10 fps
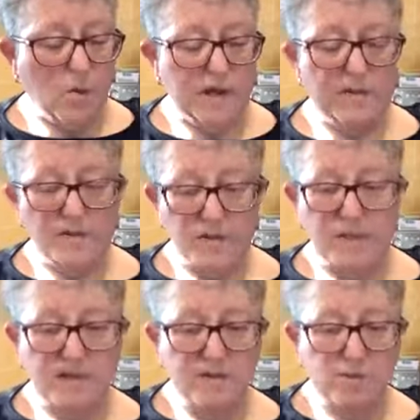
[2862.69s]
if you
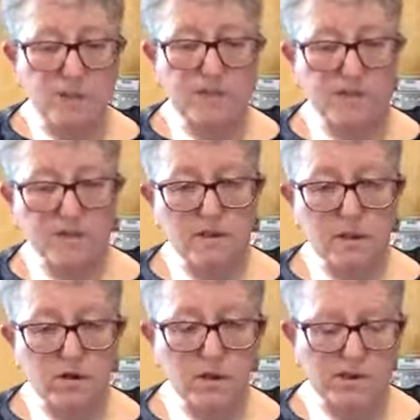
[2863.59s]
slice it while it's still
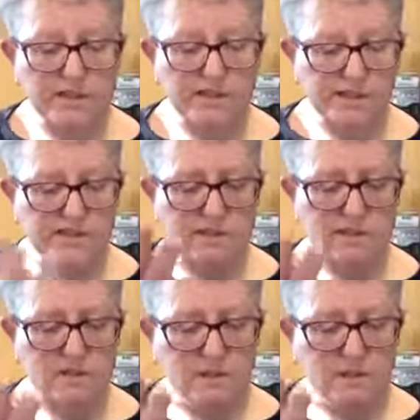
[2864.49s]
hot, it tends to